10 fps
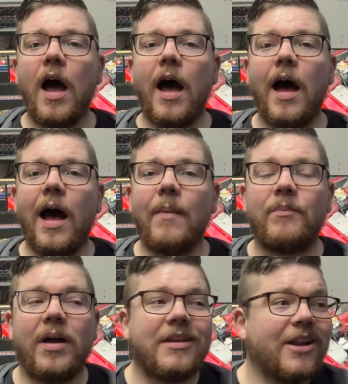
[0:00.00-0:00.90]

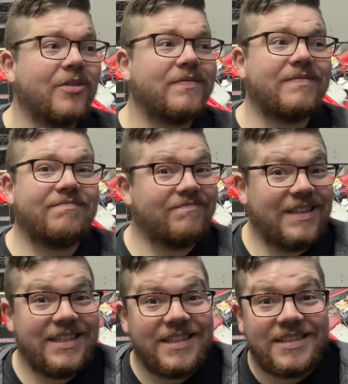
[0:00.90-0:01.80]
But you know,
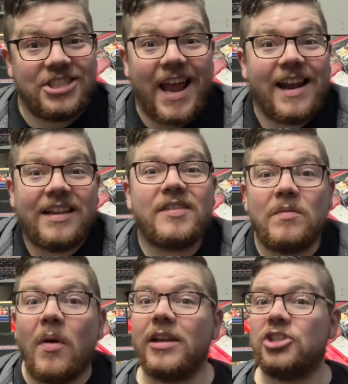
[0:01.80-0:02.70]
this channel
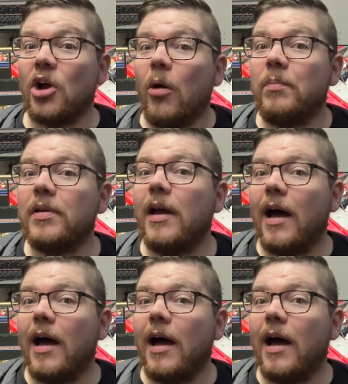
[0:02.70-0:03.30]
isn't my job.